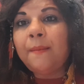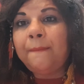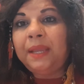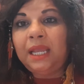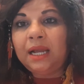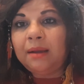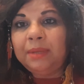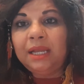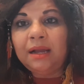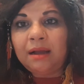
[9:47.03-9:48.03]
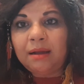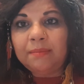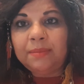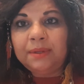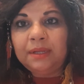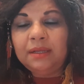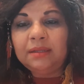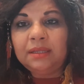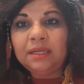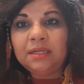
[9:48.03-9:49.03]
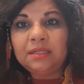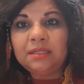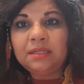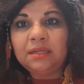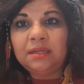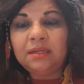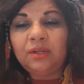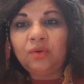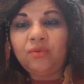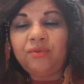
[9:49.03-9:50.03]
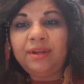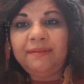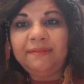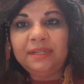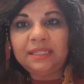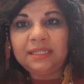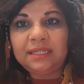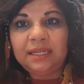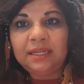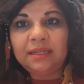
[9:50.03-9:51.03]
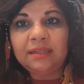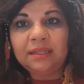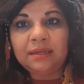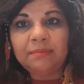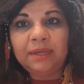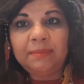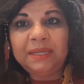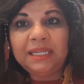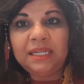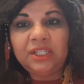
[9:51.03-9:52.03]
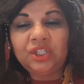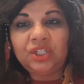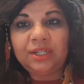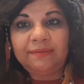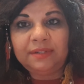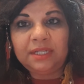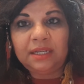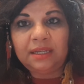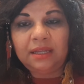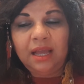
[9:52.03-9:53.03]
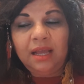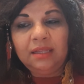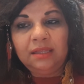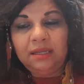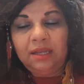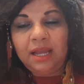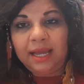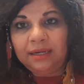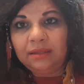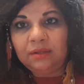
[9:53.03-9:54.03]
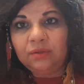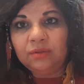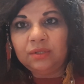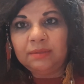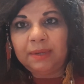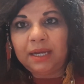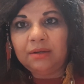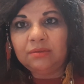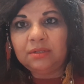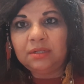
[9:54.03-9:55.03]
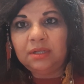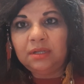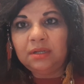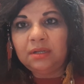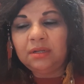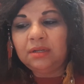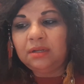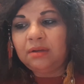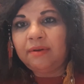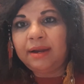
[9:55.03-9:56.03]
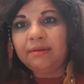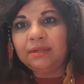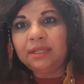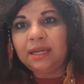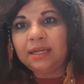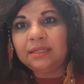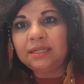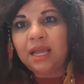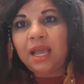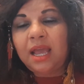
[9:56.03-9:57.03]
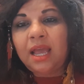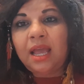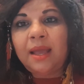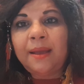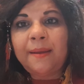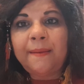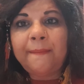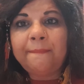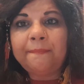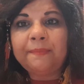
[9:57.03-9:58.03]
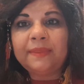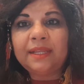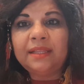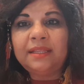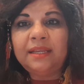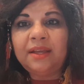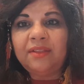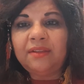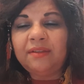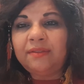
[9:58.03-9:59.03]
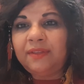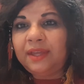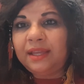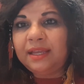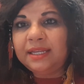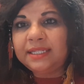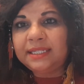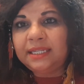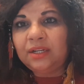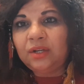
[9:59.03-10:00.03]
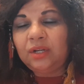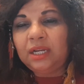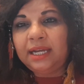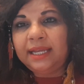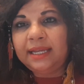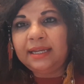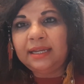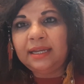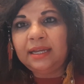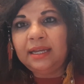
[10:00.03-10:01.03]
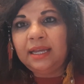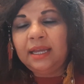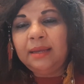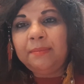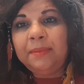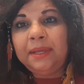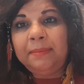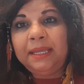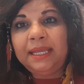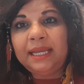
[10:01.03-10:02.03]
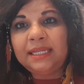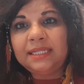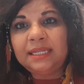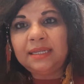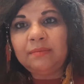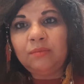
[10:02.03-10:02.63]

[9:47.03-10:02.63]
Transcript: be coming up that you're revisiting, that maybe needs shifting, that you hadn't thought about around that. The other thing is, you know, like maybe getting